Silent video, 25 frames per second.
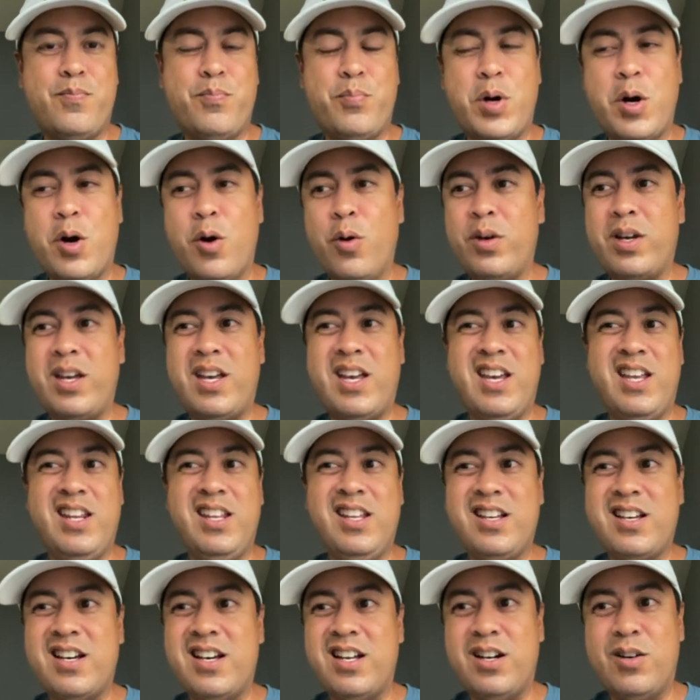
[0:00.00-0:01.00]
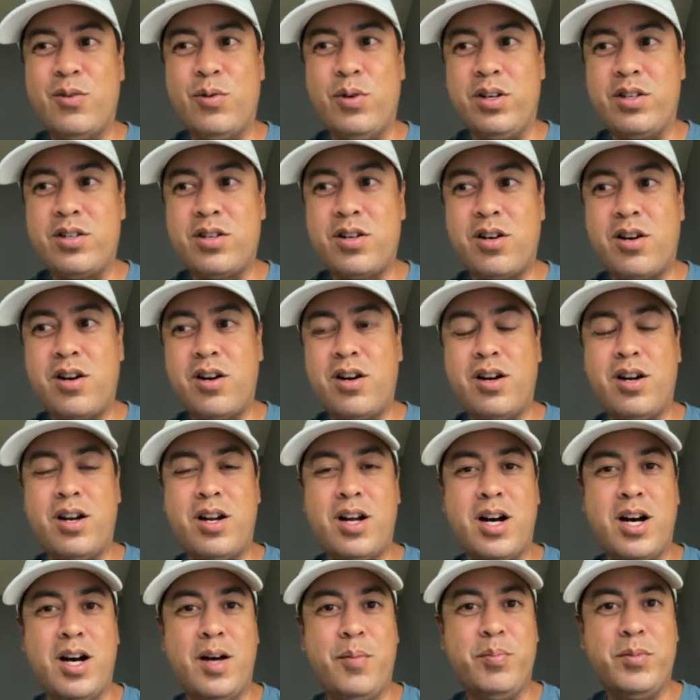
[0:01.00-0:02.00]
poke any kind of return
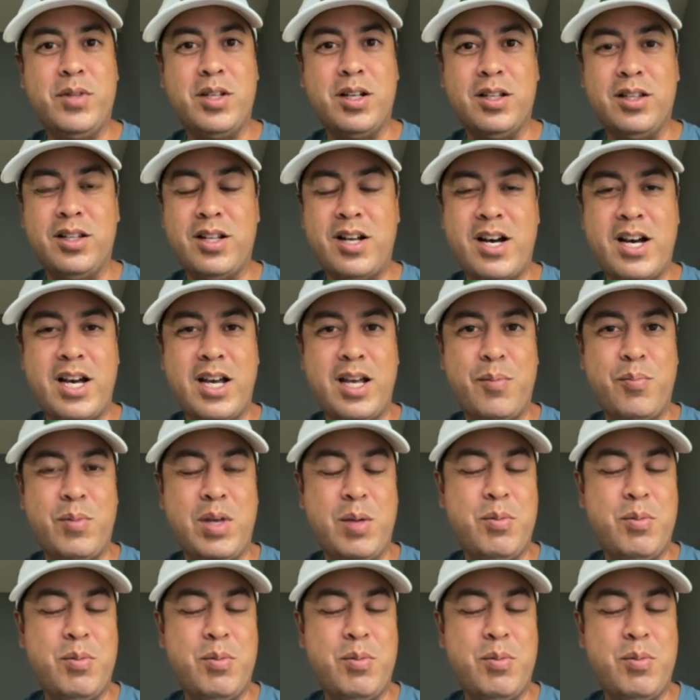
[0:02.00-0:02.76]
up the line,